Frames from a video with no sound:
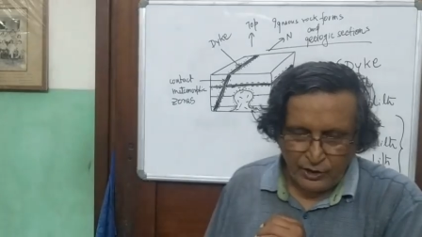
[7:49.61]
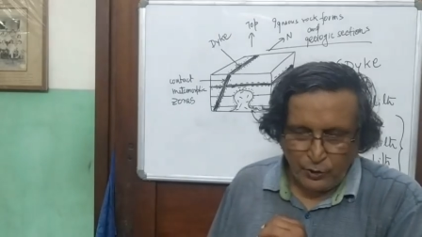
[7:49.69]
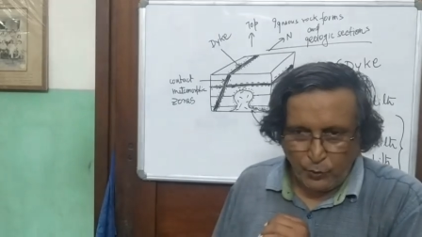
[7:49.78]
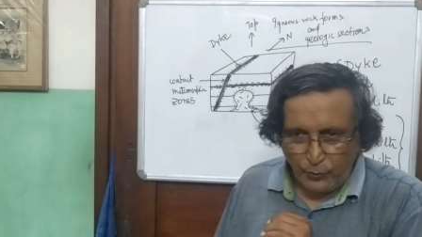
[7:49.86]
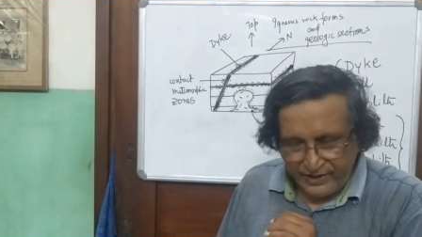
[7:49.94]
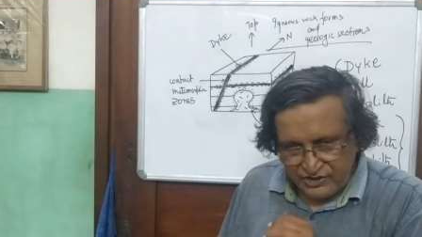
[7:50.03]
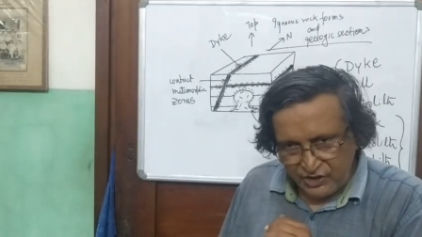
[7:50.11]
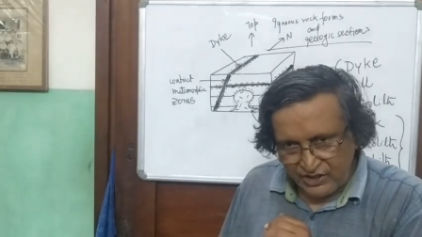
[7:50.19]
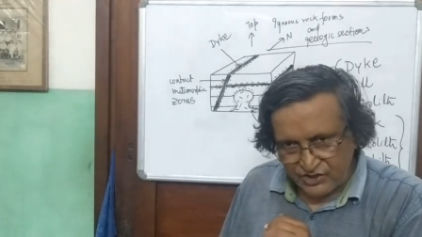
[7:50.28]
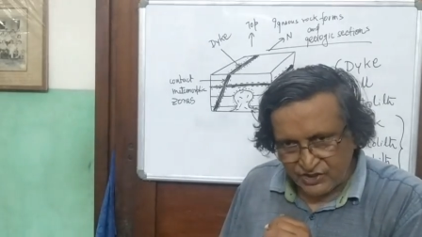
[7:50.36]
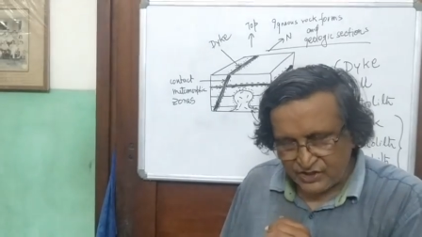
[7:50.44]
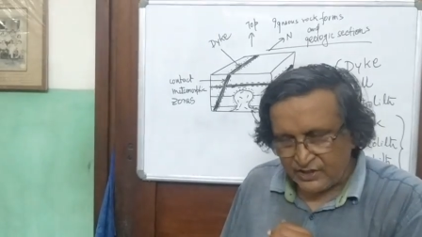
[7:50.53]
which
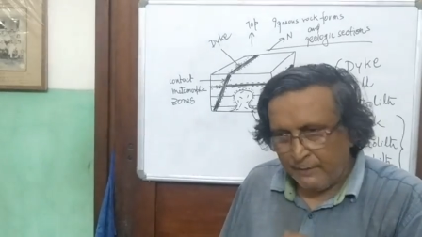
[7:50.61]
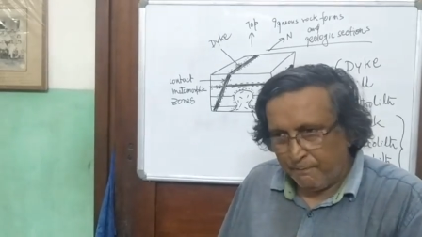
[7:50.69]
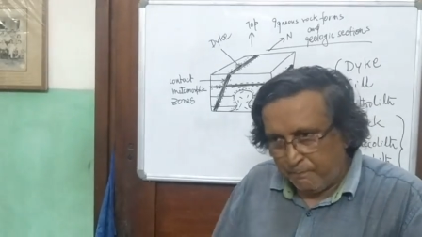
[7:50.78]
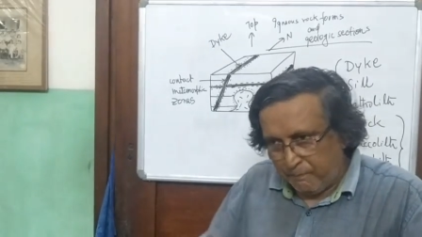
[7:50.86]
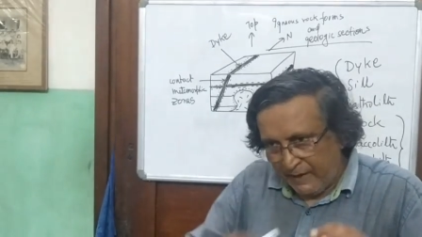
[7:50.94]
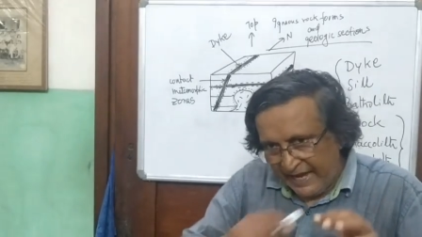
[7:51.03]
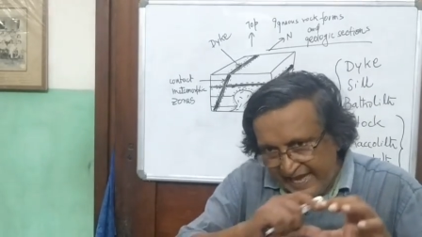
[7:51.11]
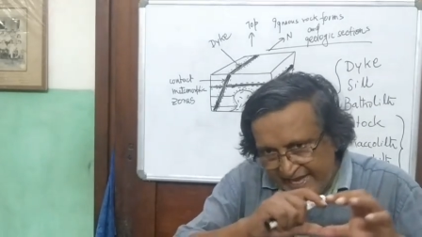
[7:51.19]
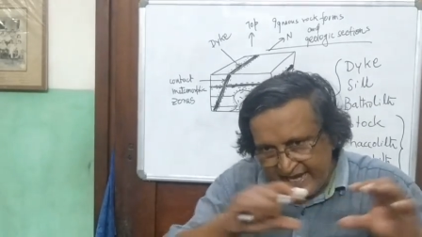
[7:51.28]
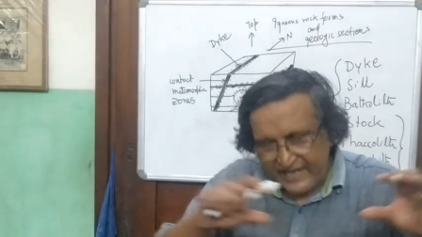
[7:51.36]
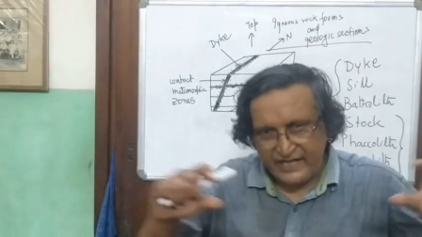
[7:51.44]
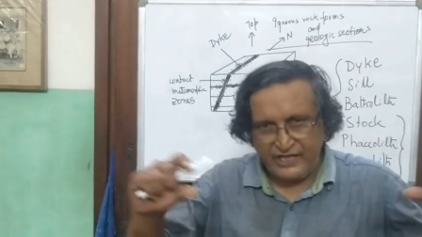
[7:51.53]
is
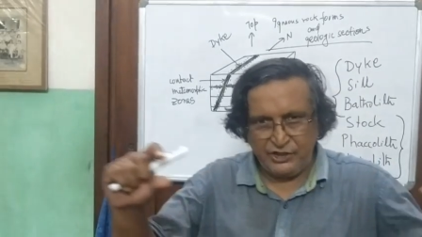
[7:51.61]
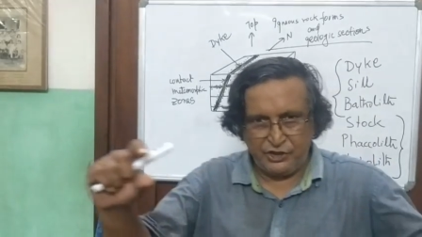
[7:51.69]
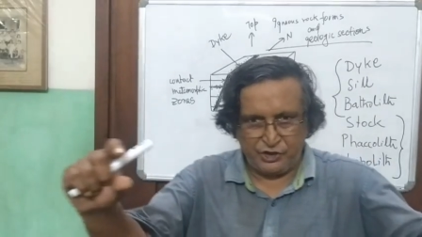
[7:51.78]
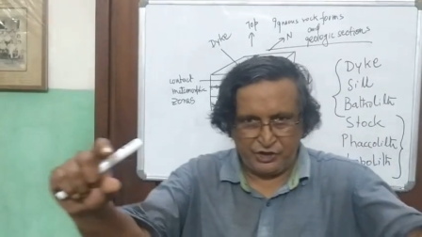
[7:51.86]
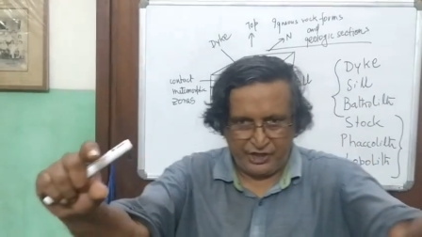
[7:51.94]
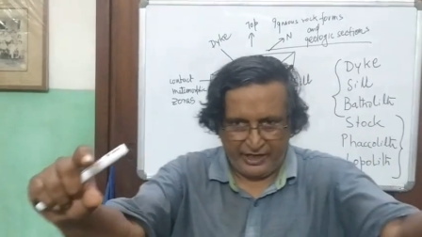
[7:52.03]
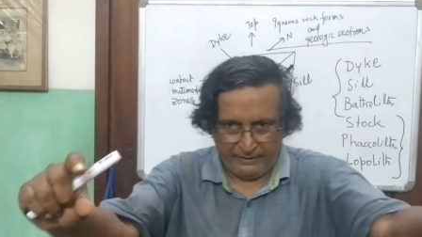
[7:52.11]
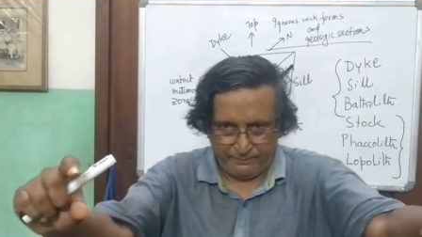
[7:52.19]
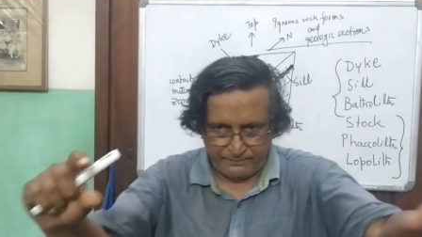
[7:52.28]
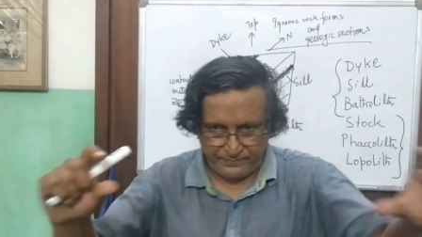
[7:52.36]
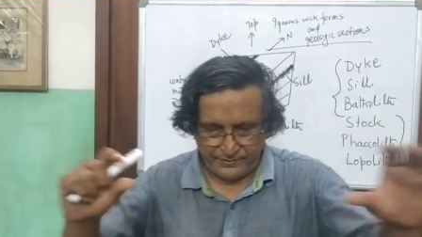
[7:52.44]
planar in shape